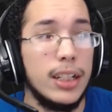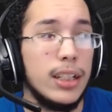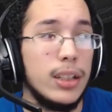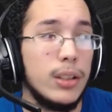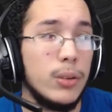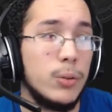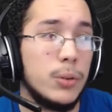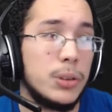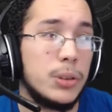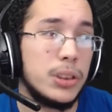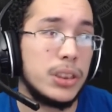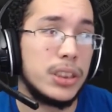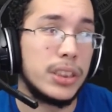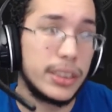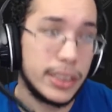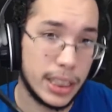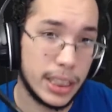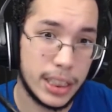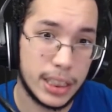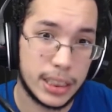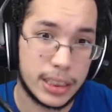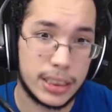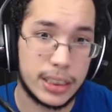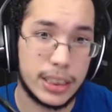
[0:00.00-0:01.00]
which
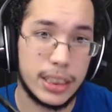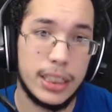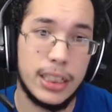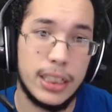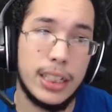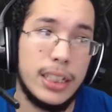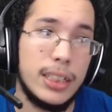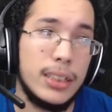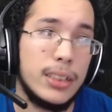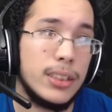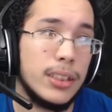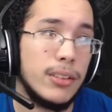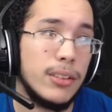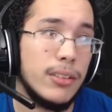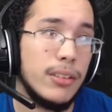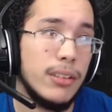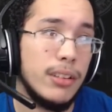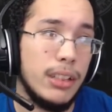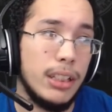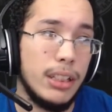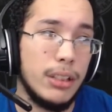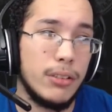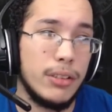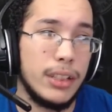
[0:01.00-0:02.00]
sucks. It
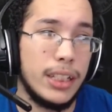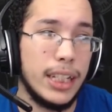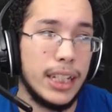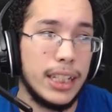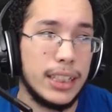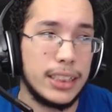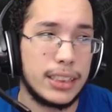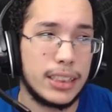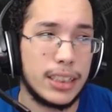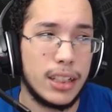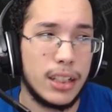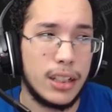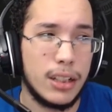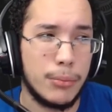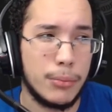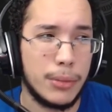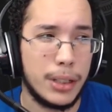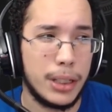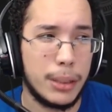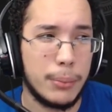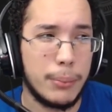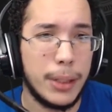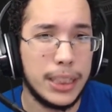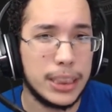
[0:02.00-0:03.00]
only has
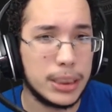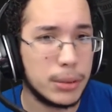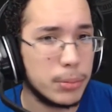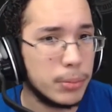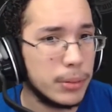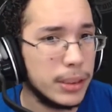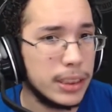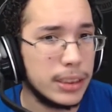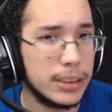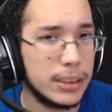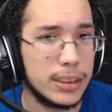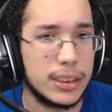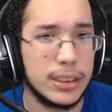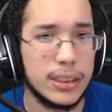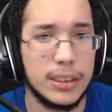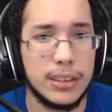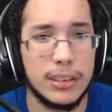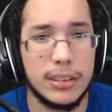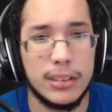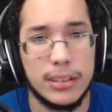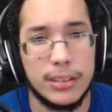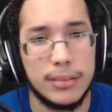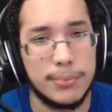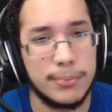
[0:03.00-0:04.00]
like Pain Split, so
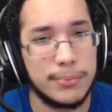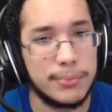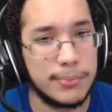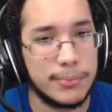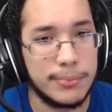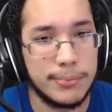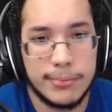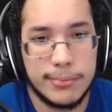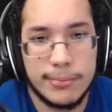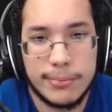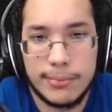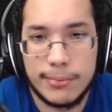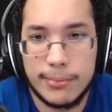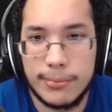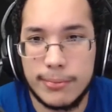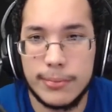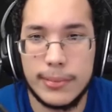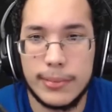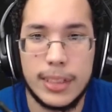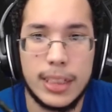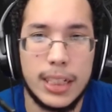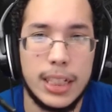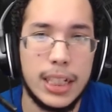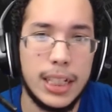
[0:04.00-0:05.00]

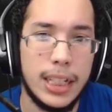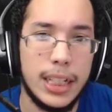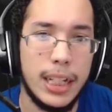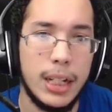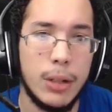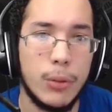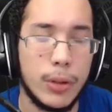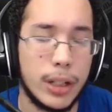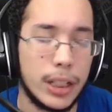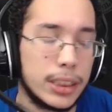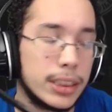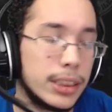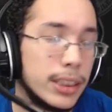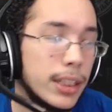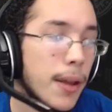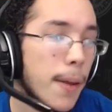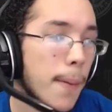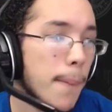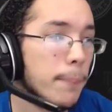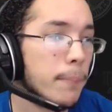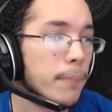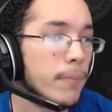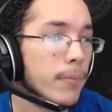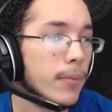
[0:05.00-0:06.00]
it works.
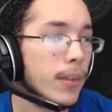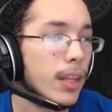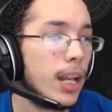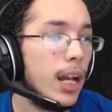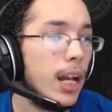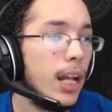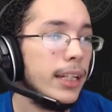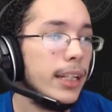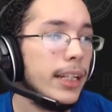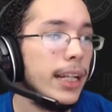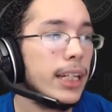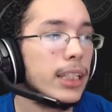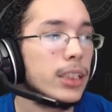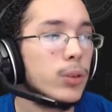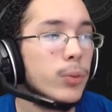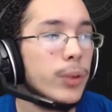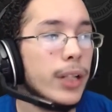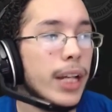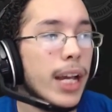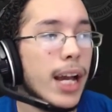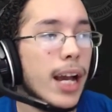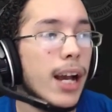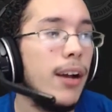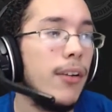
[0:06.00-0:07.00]
Next we
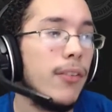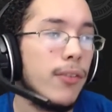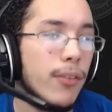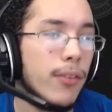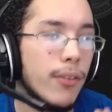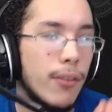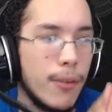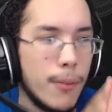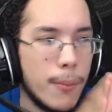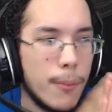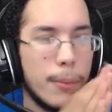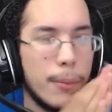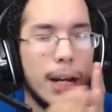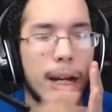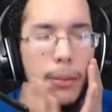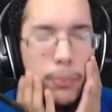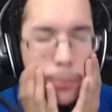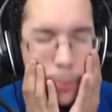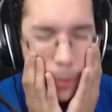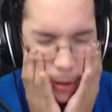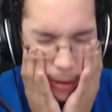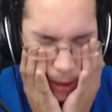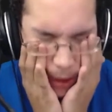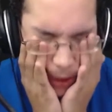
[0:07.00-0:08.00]
have my
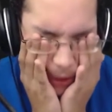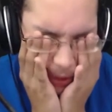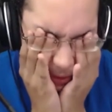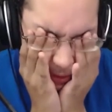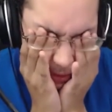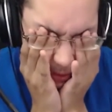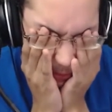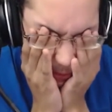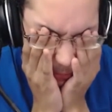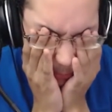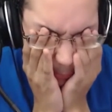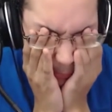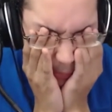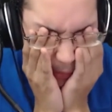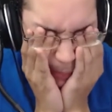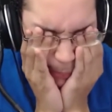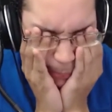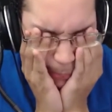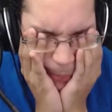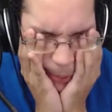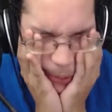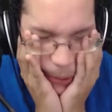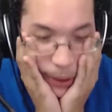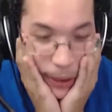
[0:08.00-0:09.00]
boy,
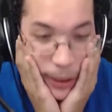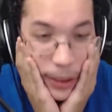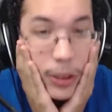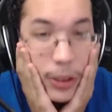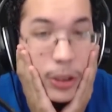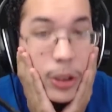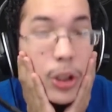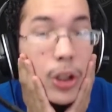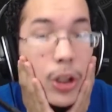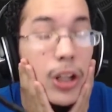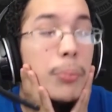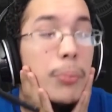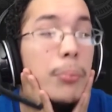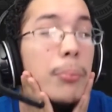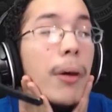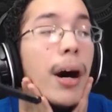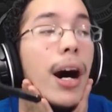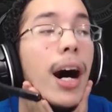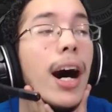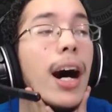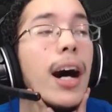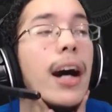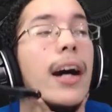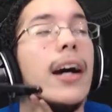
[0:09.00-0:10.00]
look
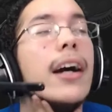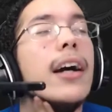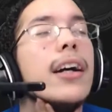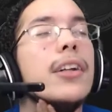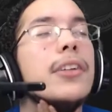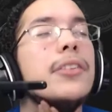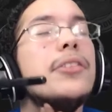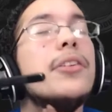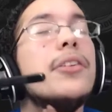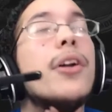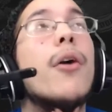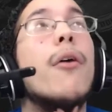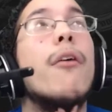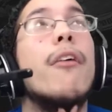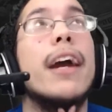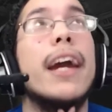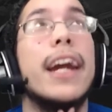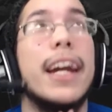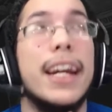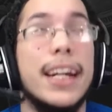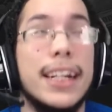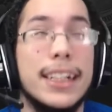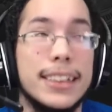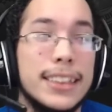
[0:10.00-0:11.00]
ma, no
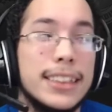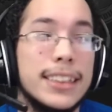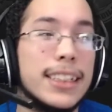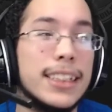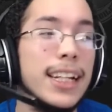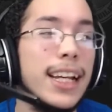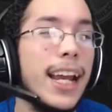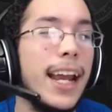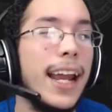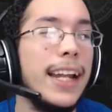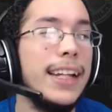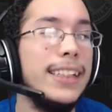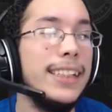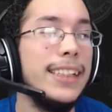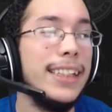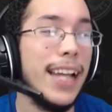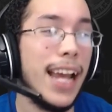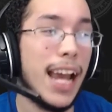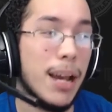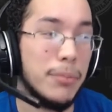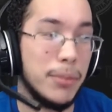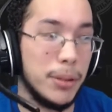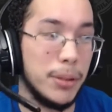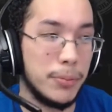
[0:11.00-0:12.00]
hands, the
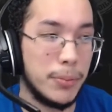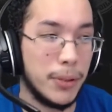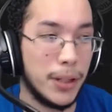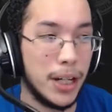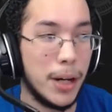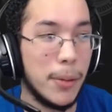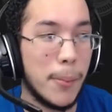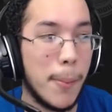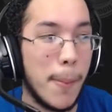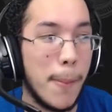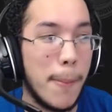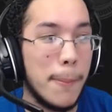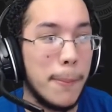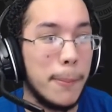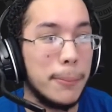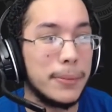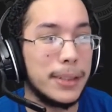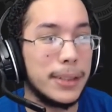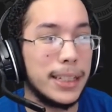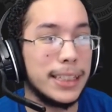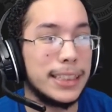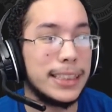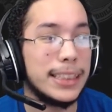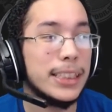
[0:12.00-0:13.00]
Ambipom,
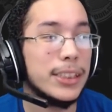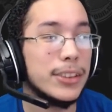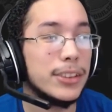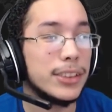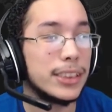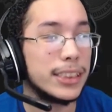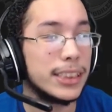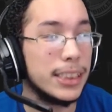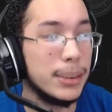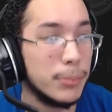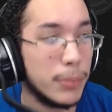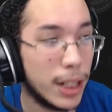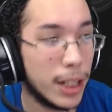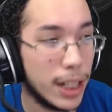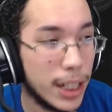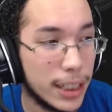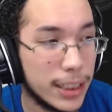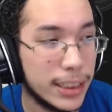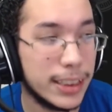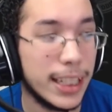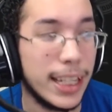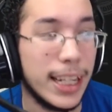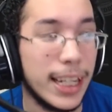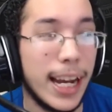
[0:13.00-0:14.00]
the tier C
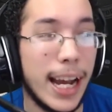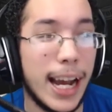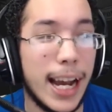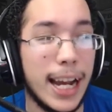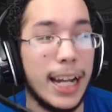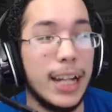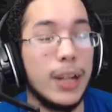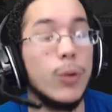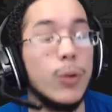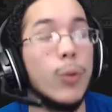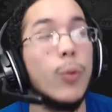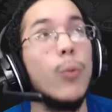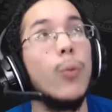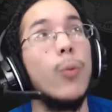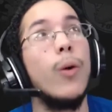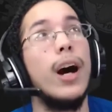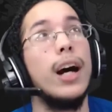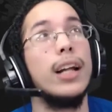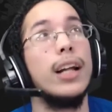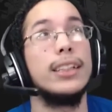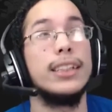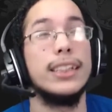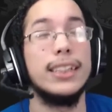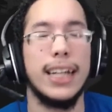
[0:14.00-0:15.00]
mon that I
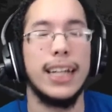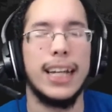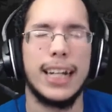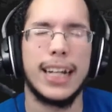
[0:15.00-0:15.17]
wanted